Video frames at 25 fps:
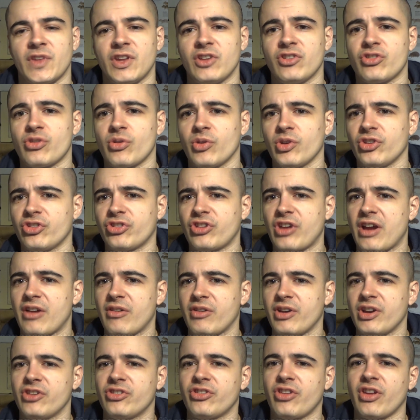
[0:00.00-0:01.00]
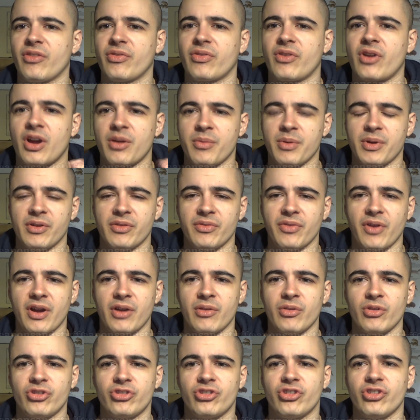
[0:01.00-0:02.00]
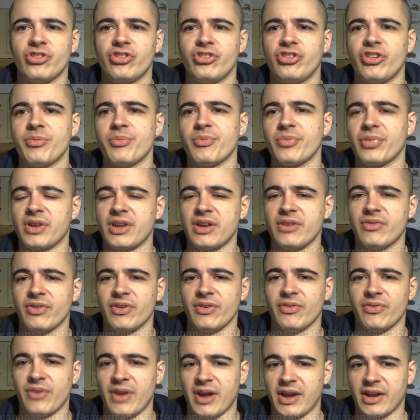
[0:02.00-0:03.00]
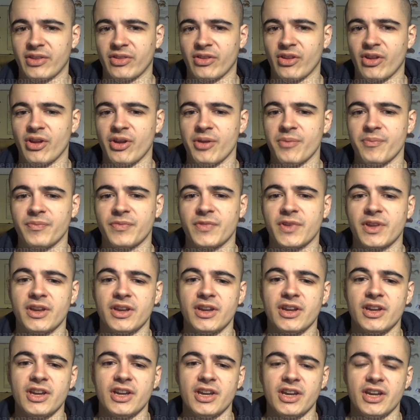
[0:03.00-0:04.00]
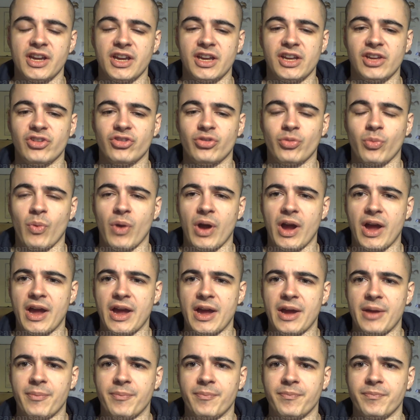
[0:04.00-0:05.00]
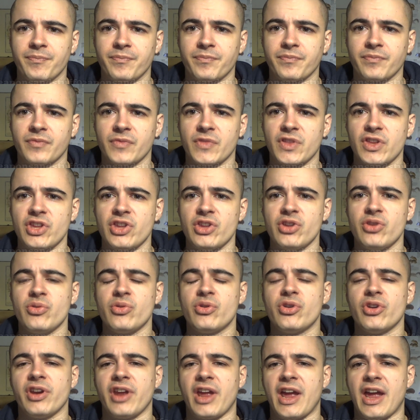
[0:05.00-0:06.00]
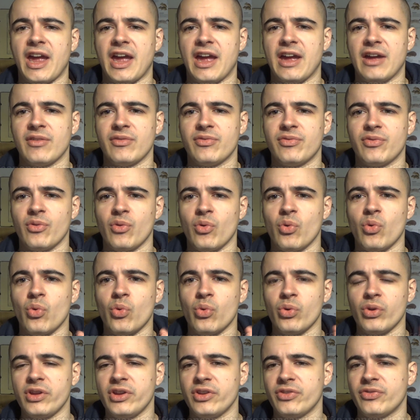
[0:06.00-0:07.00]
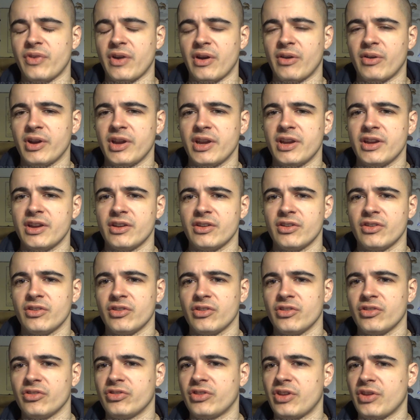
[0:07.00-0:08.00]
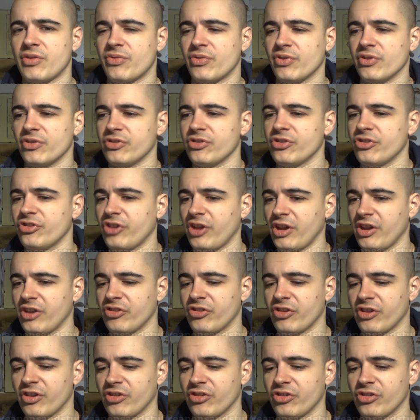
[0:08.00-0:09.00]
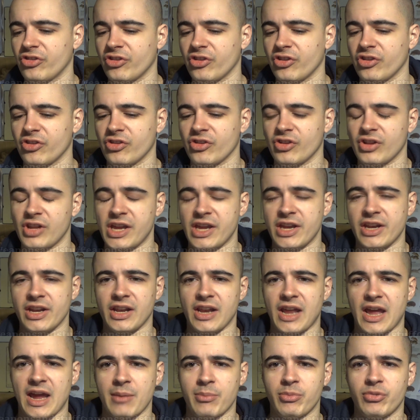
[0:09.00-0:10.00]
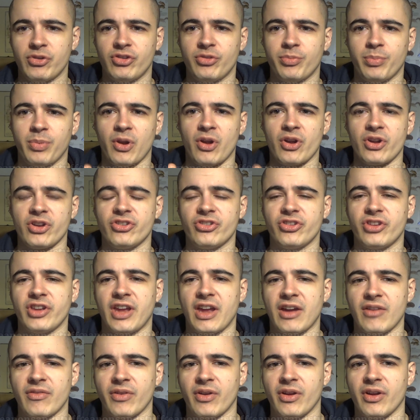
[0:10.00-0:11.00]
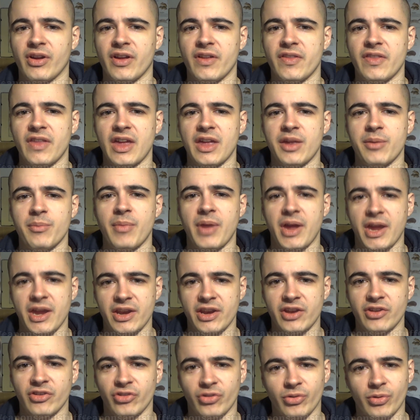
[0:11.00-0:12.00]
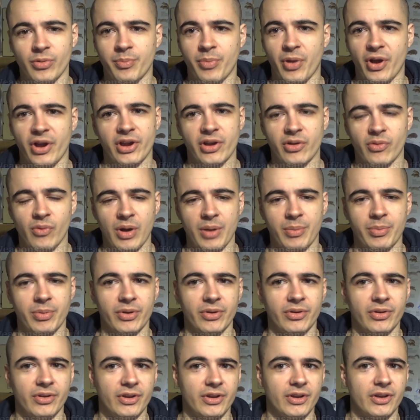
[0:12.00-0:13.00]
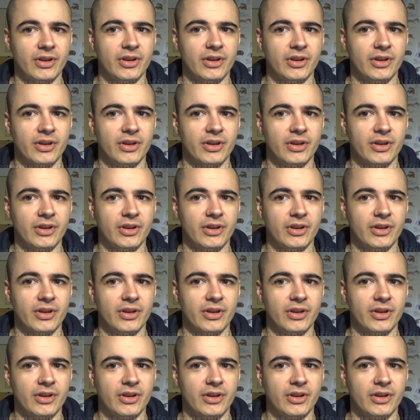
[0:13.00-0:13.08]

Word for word: it's quite scary stuff, Chimera virus, just simply for the fact that it's where you can have all these very different diseases in a lab spliced together and then made into a bioweapon.